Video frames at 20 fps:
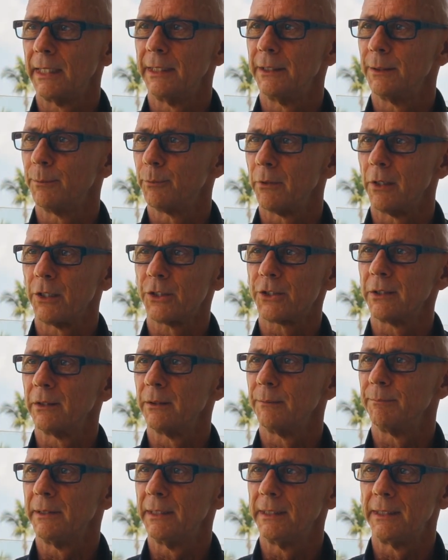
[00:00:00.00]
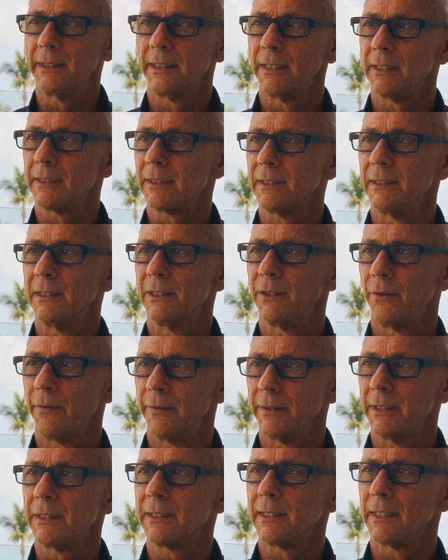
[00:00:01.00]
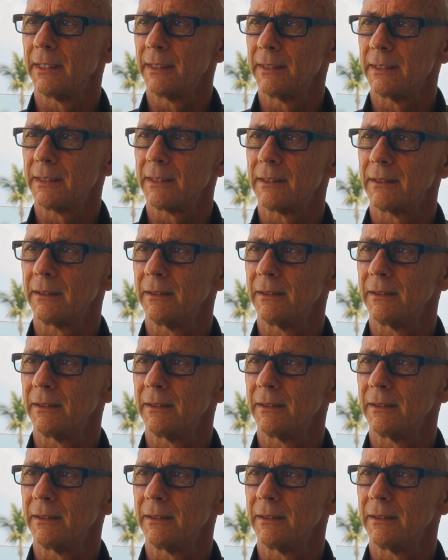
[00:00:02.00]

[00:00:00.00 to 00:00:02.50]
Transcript: depression, PTSD, all these things,